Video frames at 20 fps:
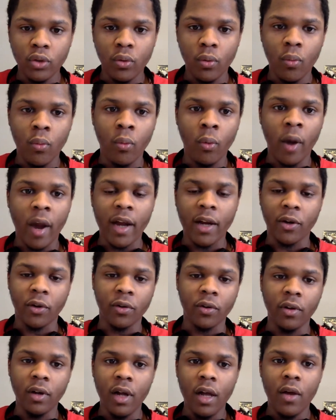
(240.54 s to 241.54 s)
record
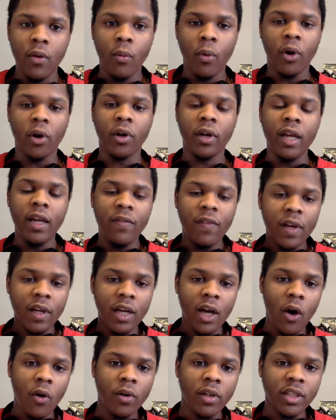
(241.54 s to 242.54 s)
where even
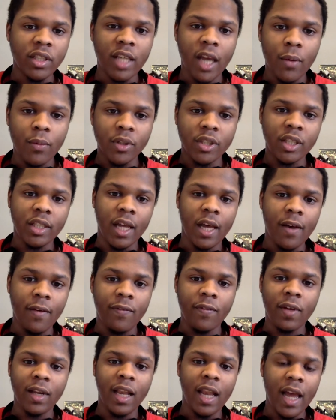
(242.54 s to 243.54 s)
Golden State with Steph,
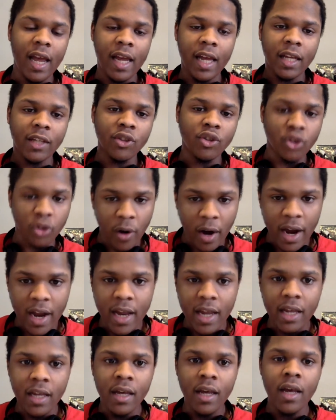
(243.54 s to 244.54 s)
Klay, and
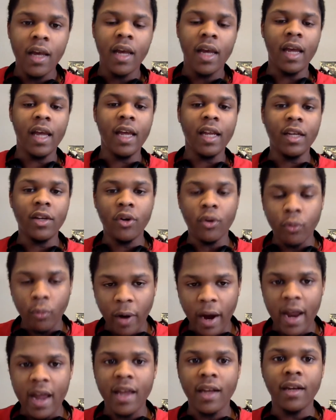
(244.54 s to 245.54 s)
Dre and
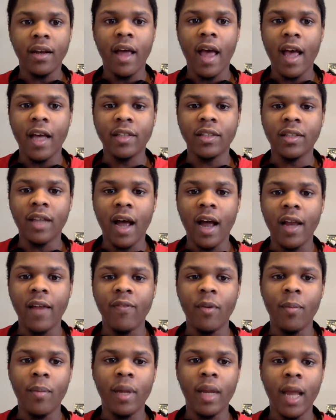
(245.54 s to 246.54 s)
Durant has not
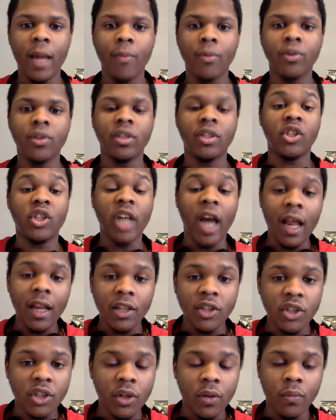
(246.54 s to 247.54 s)
even been able to
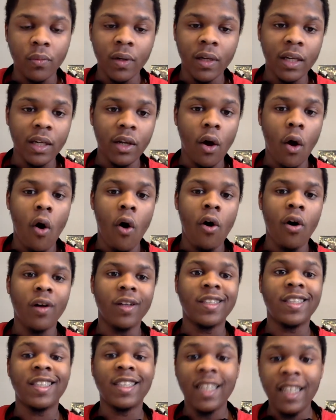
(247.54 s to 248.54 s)
challenge them really all
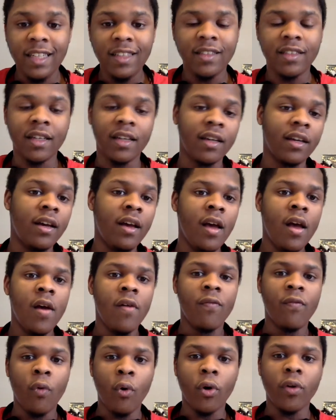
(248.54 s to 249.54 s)
season
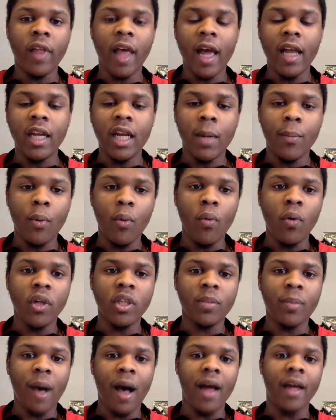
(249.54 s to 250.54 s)
for that number one
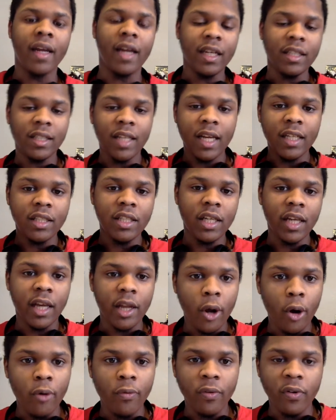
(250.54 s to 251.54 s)
spot. Yes, they took it
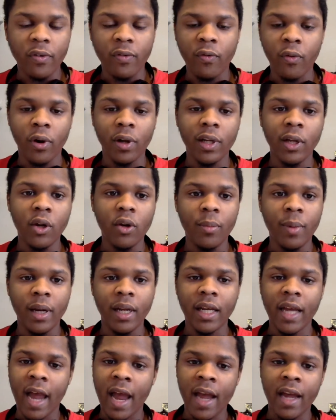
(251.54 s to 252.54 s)
over for a little bit of
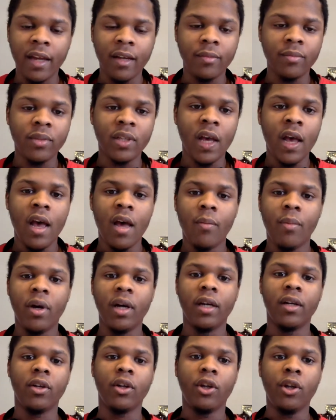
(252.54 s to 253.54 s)
games,
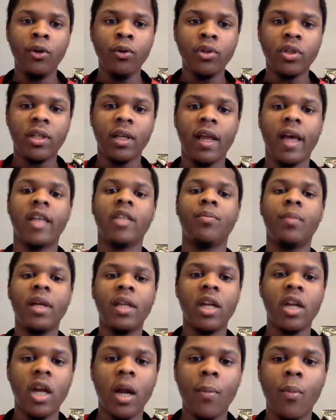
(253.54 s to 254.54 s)
but Houston has been the
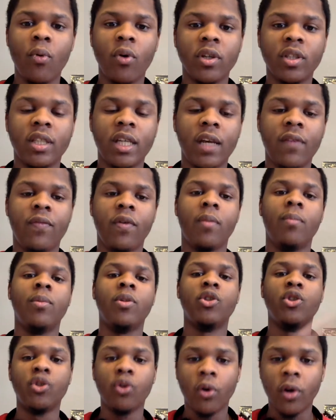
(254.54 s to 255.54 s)
number one seed for
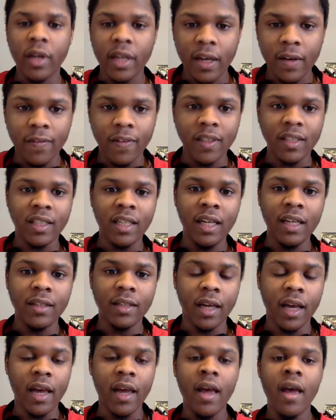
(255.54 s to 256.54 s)
majority of the
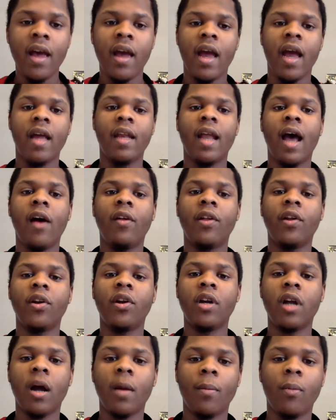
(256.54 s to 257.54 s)
season, and now they're the
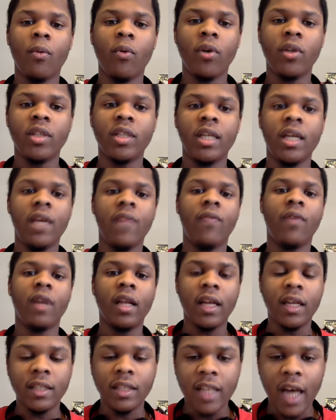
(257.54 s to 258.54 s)
number one seed for the
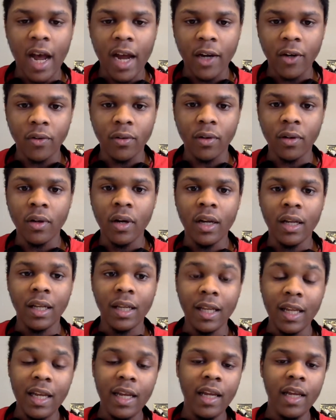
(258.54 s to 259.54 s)
entire
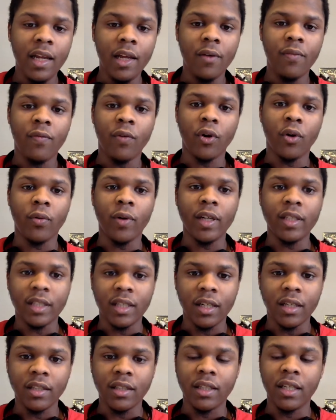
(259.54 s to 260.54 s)
league for the rest of
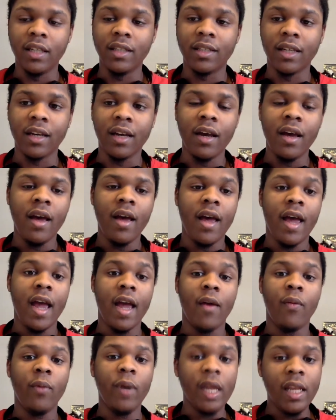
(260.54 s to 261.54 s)
the season.
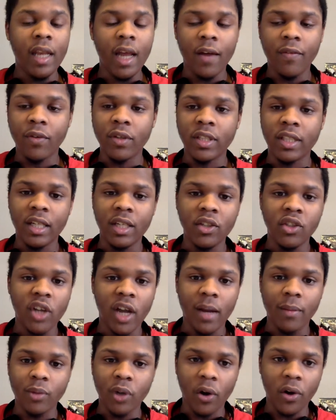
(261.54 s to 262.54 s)
And we never seen
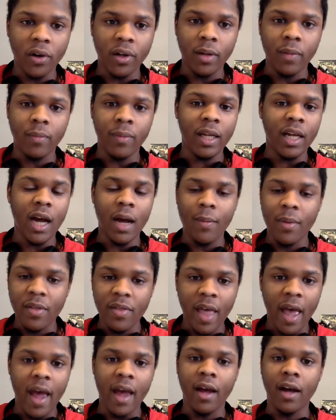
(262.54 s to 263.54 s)
James Harden becoming
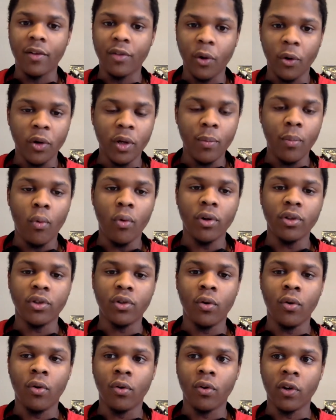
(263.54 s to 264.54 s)
that, a 30-point
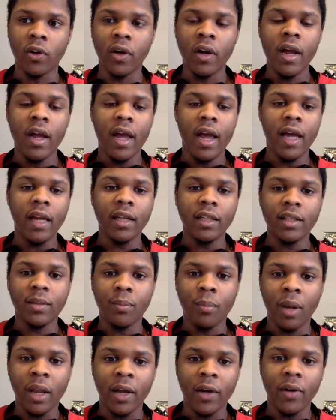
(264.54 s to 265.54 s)
scorer and a
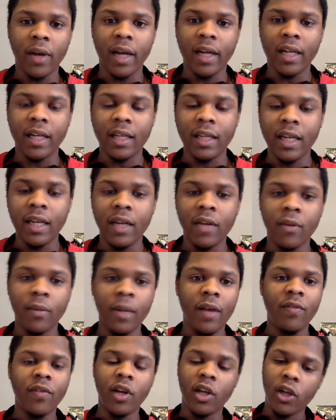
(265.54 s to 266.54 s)
player that can lead them.
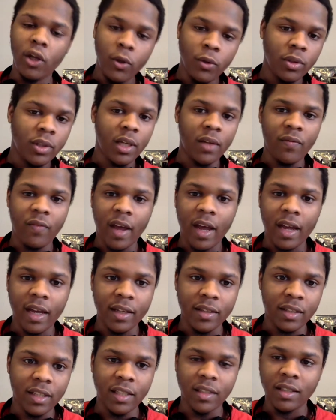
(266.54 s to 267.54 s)
Even the Houston fans
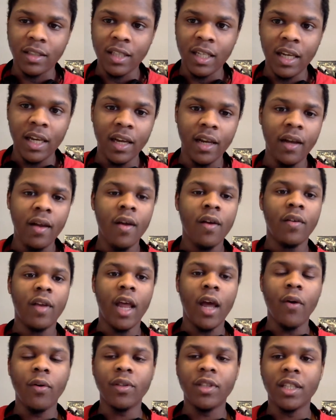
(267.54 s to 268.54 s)
didn't see it. They
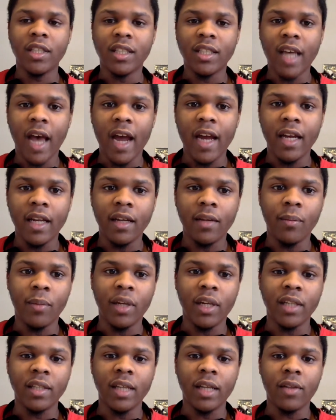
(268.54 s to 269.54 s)
was excited
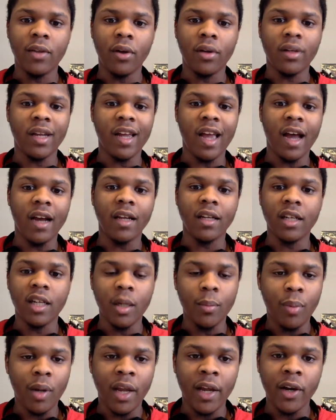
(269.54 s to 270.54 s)
because they thought they got a good
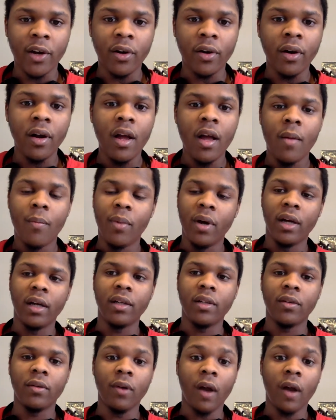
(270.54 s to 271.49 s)
player, but